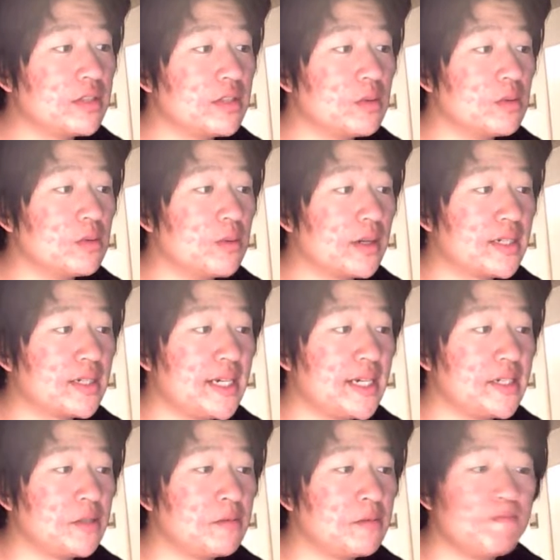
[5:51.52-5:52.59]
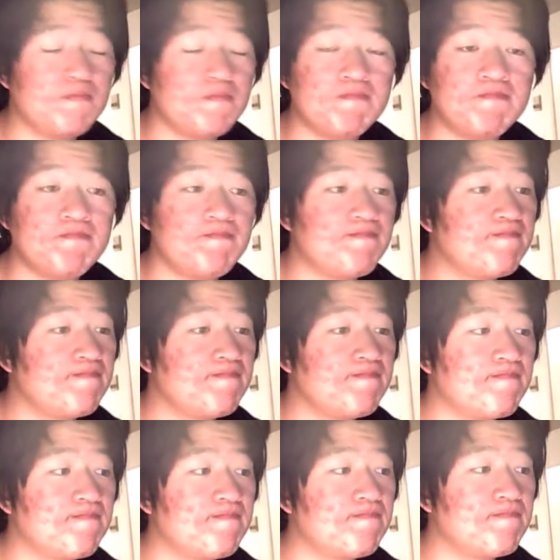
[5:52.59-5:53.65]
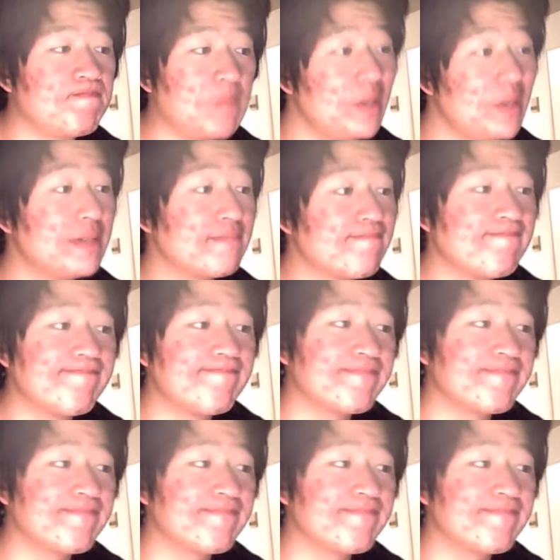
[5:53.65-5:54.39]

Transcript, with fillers: So, one hit KO. Alright.